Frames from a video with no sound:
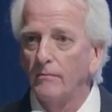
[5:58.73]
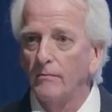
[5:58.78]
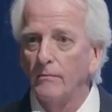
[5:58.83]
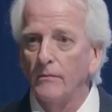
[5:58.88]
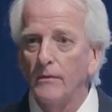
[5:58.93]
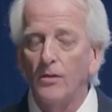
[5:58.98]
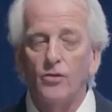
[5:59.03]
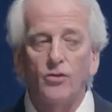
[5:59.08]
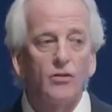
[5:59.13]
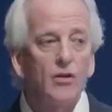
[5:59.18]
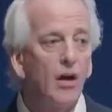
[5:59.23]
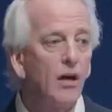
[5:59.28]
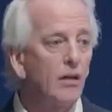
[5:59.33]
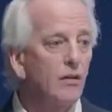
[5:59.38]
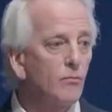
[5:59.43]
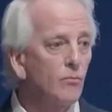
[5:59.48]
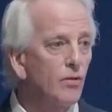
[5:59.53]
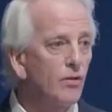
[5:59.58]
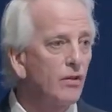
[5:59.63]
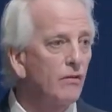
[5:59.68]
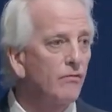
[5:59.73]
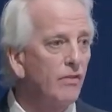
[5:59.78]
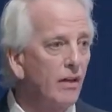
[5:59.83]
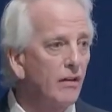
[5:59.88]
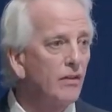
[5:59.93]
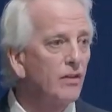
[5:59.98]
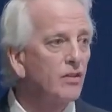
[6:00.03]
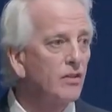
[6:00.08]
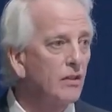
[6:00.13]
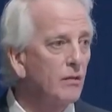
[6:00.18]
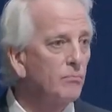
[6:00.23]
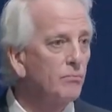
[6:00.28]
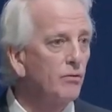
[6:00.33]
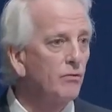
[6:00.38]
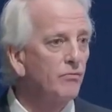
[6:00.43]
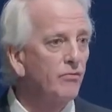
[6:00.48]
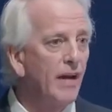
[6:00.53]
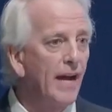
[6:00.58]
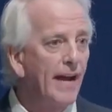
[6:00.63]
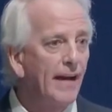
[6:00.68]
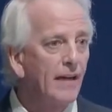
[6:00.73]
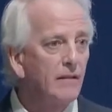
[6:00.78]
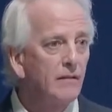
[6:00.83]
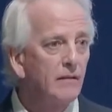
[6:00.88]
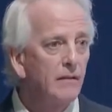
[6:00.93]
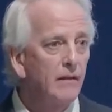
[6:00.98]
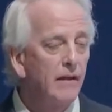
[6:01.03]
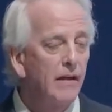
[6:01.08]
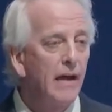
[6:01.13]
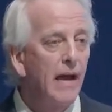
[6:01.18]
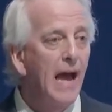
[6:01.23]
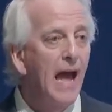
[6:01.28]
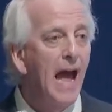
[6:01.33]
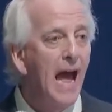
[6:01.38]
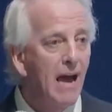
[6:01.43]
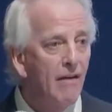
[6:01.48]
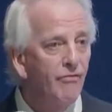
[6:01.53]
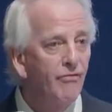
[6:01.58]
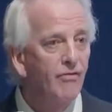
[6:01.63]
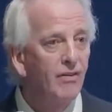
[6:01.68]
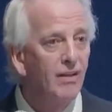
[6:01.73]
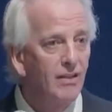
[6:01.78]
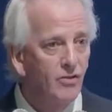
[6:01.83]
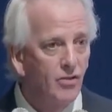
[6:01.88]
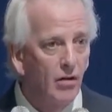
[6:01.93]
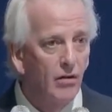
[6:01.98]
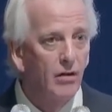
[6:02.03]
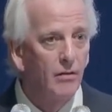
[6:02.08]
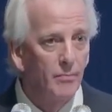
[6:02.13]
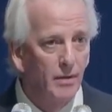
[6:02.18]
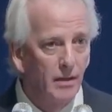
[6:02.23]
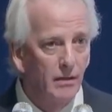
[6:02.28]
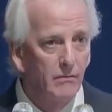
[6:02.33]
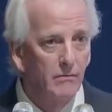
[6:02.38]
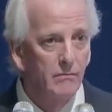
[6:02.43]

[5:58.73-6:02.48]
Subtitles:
Let's start with a very simple fact. Half its army